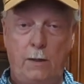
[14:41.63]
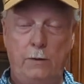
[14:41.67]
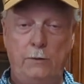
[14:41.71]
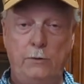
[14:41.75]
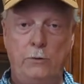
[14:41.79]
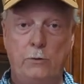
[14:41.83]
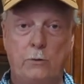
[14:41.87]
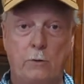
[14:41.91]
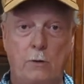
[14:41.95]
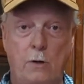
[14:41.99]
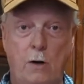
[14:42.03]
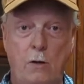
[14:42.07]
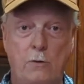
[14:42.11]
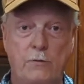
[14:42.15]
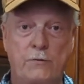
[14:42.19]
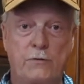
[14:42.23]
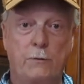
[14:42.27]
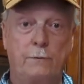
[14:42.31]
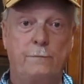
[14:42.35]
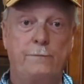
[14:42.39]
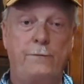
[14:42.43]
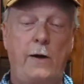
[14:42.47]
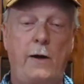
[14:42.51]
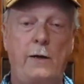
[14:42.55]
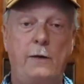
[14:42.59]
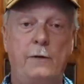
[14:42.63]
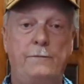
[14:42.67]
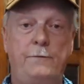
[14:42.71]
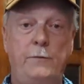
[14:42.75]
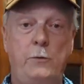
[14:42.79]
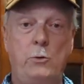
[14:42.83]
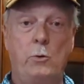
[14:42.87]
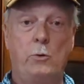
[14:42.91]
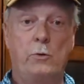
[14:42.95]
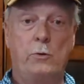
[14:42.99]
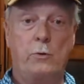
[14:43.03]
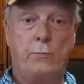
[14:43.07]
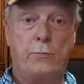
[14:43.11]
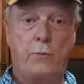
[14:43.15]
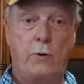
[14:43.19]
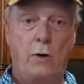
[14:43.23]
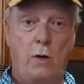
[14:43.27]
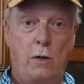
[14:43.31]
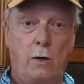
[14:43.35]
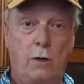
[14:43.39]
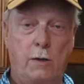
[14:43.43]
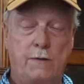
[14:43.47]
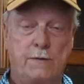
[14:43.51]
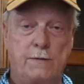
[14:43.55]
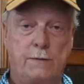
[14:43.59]
and you can also find a few other
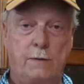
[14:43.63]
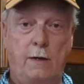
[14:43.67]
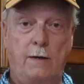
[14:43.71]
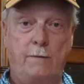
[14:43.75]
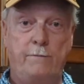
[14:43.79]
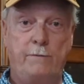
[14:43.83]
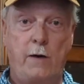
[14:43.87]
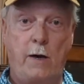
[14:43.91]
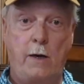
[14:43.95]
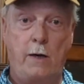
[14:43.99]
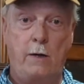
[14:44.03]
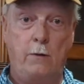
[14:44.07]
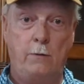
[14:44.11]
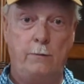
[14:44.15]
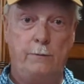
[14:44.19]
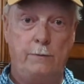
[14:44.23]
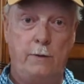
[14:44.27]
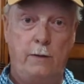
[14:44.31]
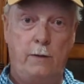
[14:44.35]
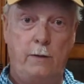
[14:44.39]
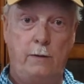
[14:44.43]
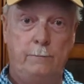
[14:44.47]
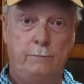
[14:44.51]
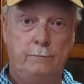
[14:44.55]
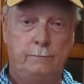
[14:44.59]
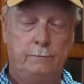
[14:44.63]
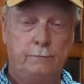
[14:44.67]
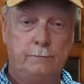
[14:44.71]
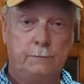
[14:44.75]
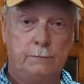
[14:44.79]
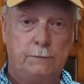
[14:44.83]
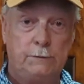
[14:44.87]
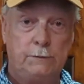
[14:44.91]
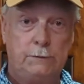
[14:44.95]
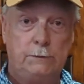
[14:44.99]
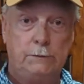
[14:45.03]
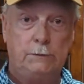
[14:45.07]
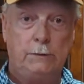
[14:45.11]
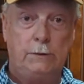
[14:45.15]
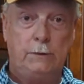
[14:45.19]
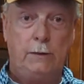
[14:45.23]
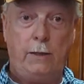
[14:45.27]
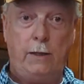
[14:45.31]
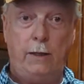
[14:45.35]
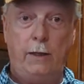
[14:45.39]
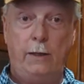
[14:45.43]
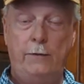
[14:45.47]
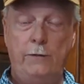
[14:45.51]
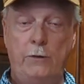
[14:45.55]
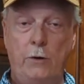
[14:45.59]
products that I've got on there.
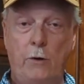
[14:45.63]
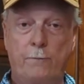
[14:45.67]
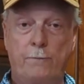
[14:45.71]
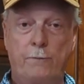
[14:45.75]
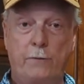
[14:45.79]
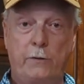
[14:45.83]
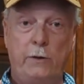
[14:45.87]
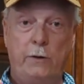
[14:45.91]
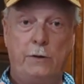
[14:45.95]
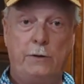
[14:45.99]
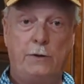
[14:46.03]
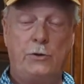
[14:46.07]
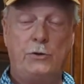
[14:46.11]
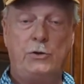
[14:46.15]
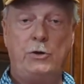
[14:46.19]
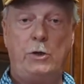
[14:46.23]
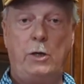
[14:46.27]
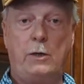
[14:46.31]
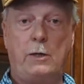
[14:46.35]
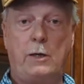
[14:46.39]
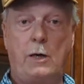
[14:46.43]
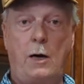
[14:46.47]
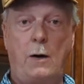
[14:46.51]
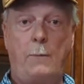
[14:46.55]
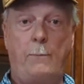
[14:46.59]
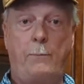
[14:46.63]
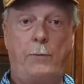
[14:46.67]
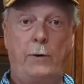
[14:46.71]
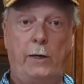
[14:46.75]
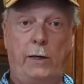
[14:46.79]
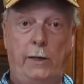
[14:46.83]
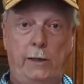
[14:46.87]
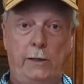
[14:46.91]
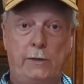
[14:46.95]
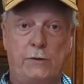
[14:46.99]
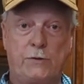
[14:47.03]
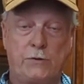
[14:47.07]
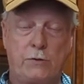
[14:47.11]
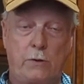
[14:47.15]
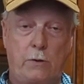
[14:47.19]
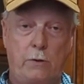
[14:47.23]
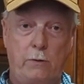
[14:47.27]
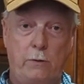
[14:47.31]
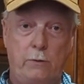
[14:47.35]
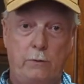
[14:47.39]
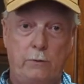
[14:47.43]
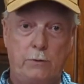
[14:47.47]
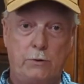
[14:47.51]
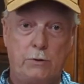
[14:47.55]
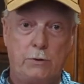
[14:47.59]
And don't forget to check out Plant
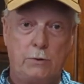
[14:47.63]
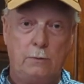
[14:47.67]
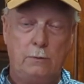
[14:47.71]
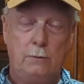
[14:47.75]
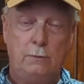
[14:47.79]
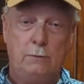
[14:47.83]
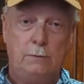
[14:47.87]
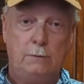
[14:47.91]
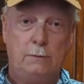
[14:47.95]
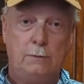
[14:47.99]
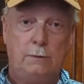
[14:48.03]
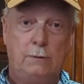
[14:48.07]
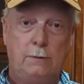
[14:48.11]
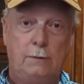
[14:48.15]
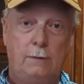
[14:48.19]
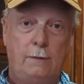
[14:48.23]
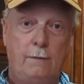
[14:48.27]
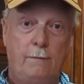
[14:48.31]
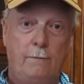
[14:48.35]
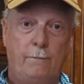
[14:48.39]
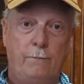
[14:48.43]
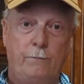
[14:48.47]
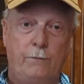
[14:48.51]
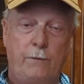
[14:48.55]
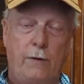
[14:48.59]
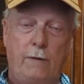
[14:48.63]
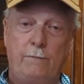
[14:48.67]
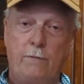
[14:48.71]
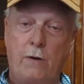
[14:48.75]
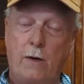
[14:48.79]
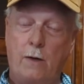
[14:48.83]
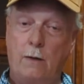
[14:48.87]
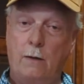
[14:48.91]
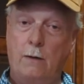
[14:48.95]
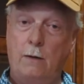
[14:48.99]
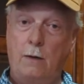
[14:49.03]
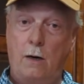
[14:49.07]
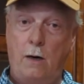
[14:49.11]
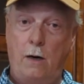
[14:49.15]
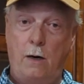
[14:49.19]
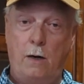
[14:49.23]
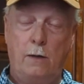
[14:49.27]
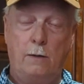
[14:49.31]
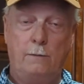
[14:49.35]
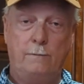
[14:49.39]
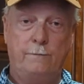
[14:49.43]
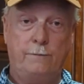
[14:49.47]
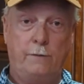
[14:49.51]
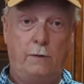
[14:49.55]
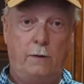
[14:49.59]
Surge. They've got a
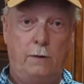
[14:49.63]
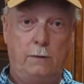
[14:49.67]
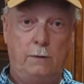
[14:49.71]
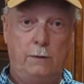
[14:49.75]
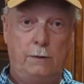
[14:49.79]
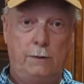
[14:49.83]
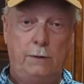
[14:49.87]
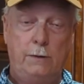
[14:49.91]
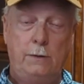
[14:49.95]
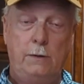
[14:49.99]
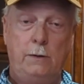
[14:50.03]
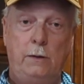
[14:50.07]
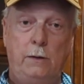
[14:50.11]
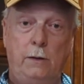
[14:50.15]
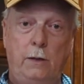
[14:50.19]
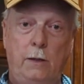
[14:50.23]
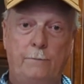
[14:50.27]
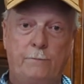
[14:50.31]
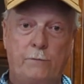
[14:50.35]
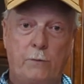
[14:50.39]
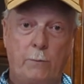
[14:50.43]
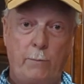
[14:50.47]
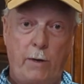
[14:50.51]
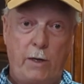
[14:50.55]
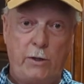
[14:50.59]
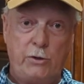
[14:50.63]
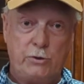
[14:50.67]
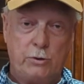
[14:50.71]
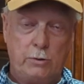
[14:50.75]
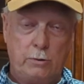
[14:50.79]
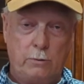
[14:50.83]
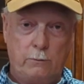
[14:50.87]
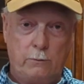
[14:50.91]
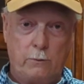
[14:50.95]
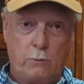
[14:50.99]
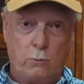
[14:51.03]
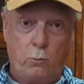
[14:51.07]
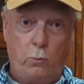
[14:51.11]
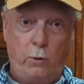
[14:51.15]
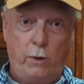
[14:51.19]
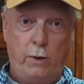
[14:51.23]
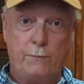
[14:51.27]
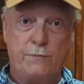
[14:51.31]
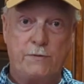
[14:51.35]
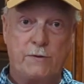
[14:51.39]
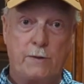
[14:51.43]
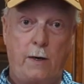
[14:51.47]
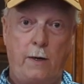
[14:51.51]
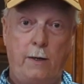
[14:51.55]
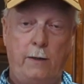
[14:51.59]
lot of information on their
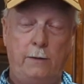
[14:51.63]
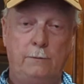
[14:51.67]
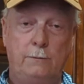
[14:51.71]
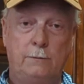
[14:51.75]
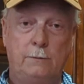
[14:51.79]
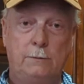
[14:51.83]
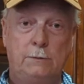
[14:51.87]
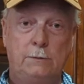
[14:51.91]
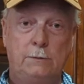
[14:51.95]
website.